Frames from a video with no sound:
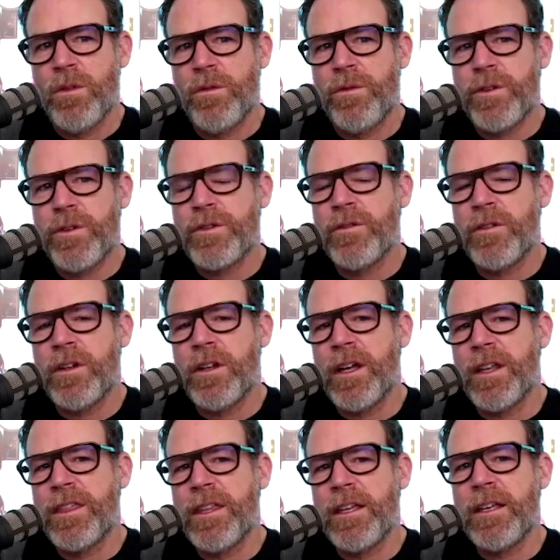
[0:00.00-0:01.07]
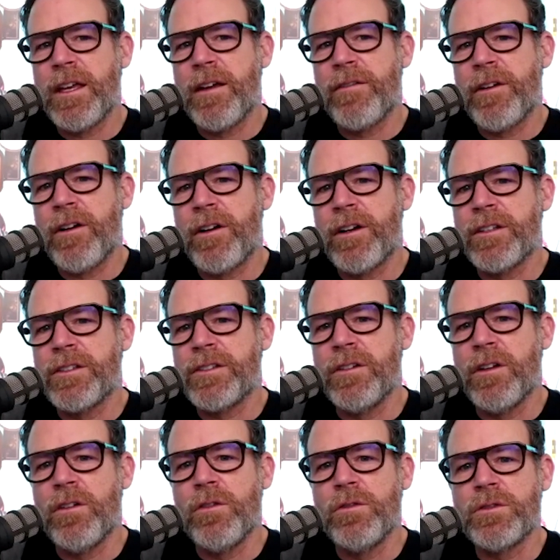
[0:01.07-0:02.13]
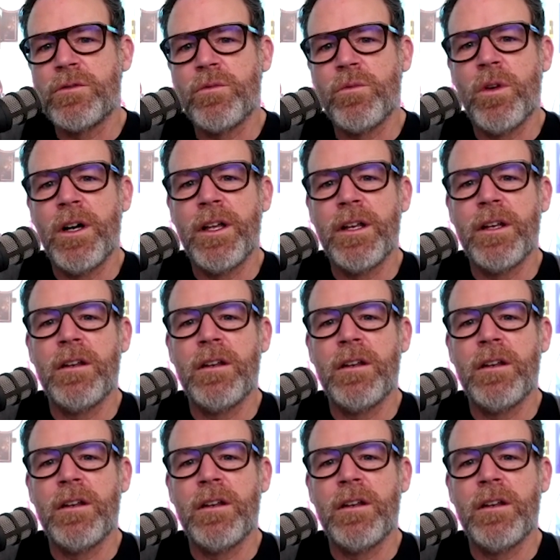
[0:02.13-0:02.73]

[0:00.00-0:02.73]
first of all, I think every artist knows what,